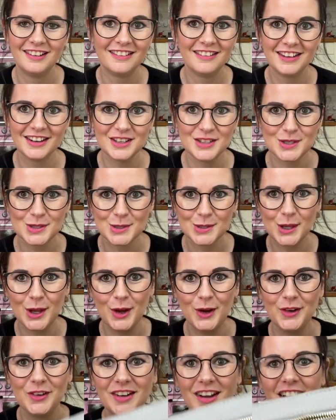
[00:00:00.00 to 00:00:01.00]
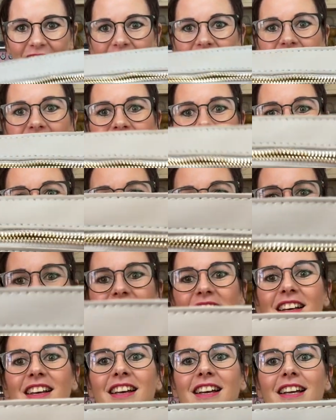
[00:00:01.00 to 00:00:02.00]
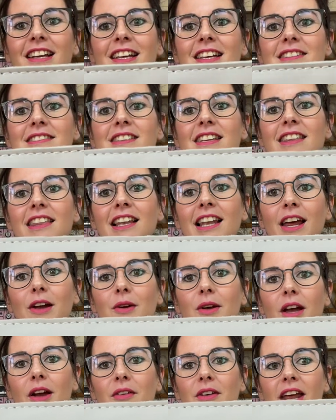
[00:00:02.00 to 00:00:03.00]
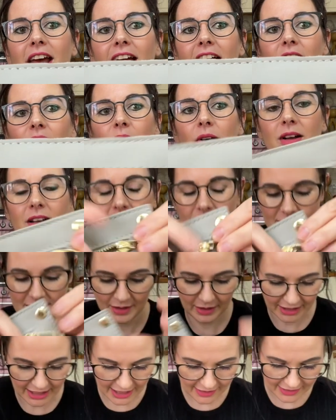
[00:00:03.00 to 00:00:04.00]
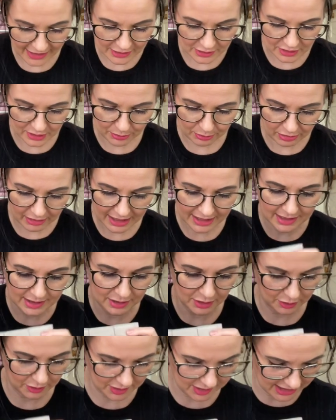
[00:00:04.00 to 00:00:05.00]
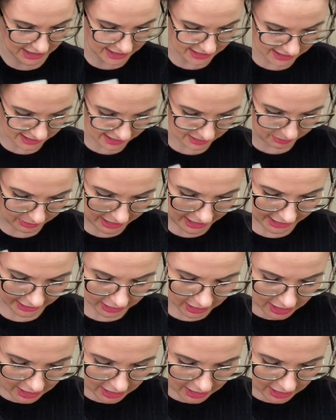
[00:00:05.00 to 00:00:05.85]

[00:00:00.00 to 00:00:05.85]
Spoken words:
That's so nice. You see the logo now? So again, that just press studs into the bag.